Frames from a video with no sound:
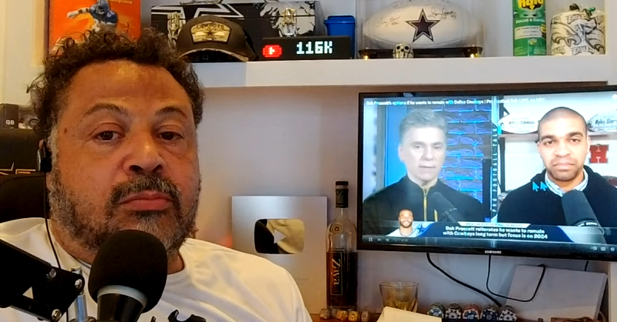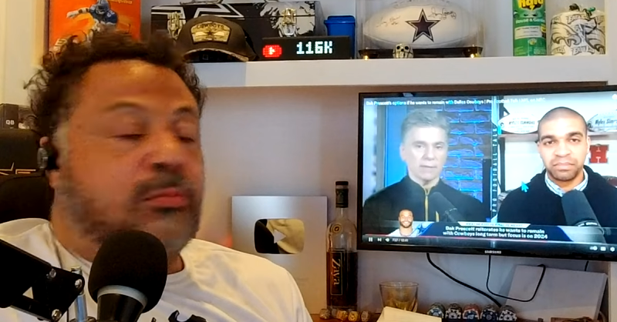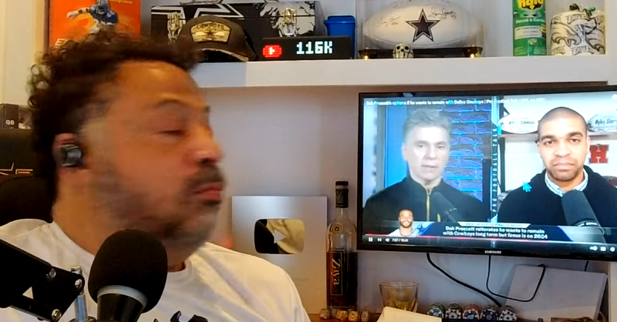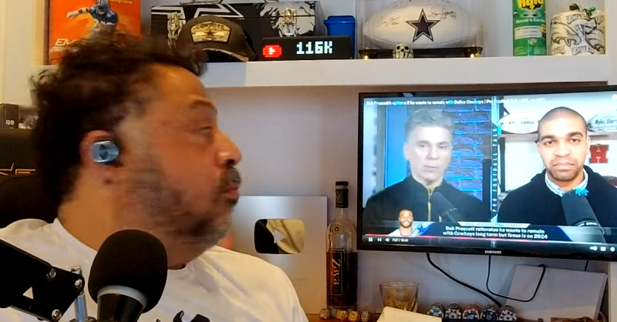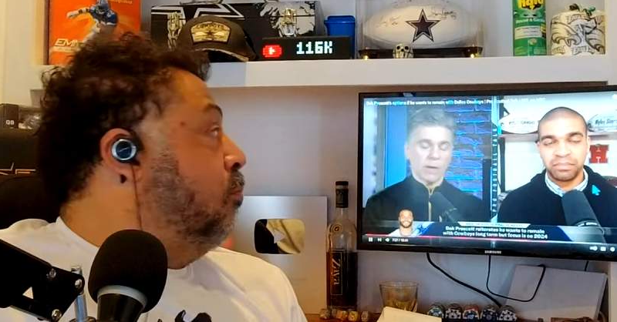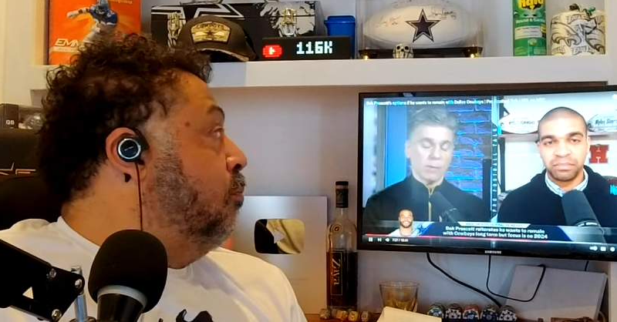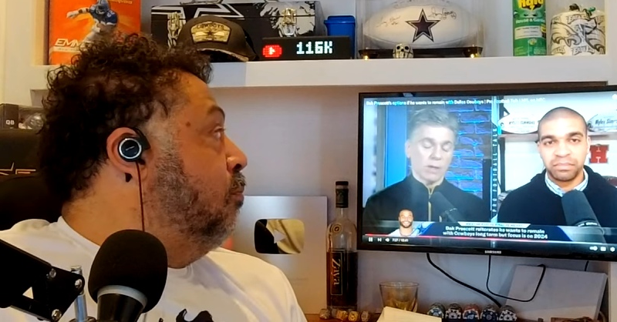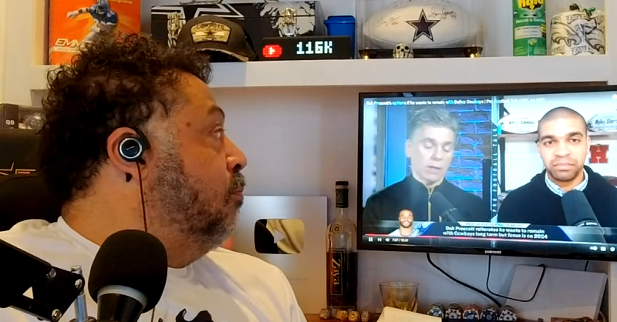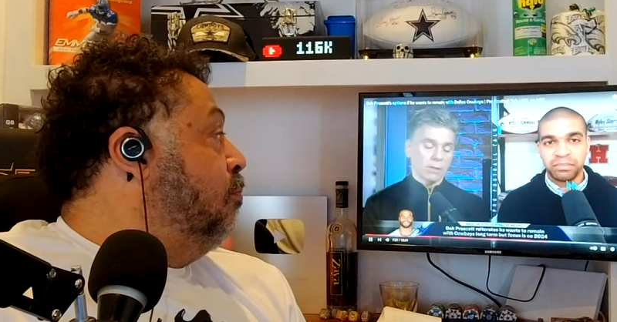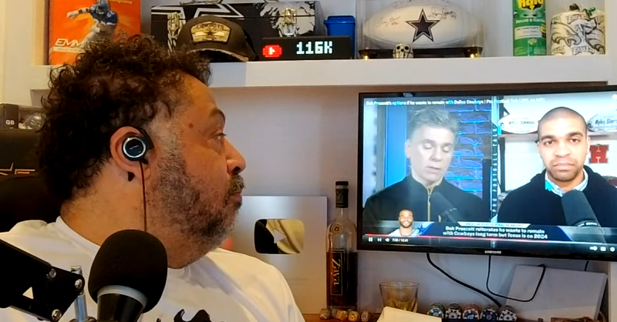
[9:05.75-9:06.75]
Speaker 1: experiment
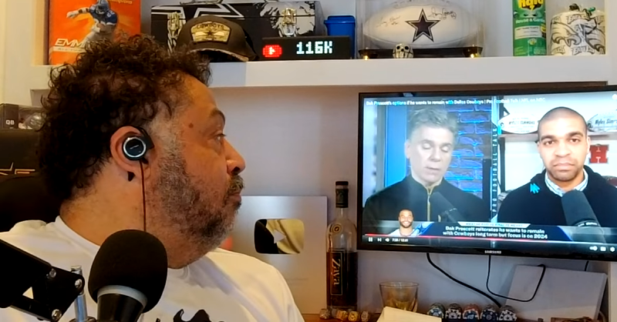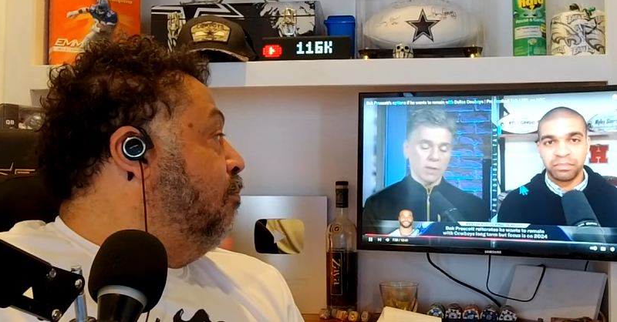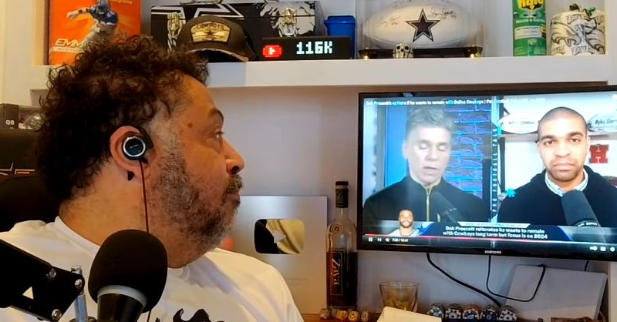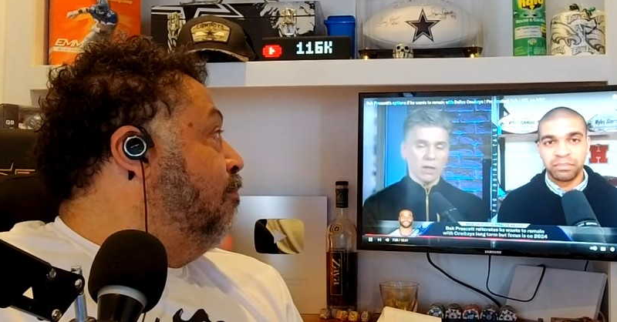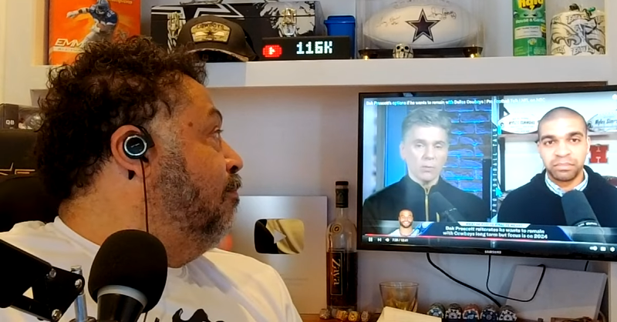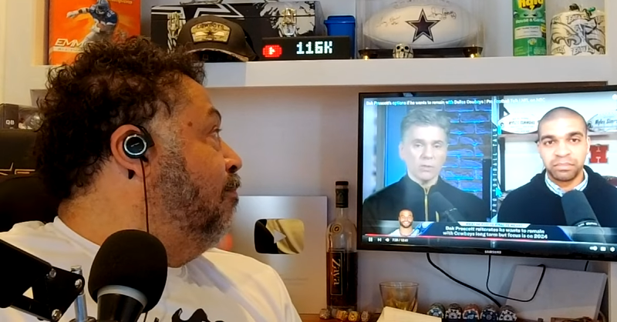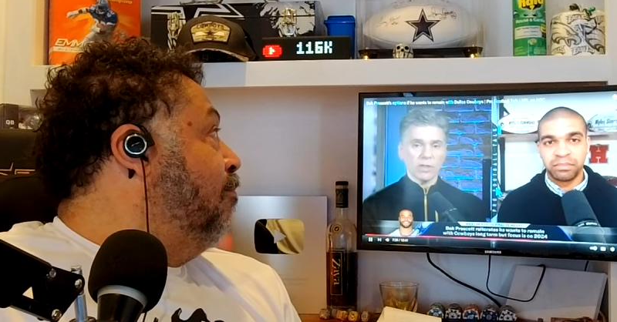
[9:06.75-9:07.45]
goes. I'm not 100%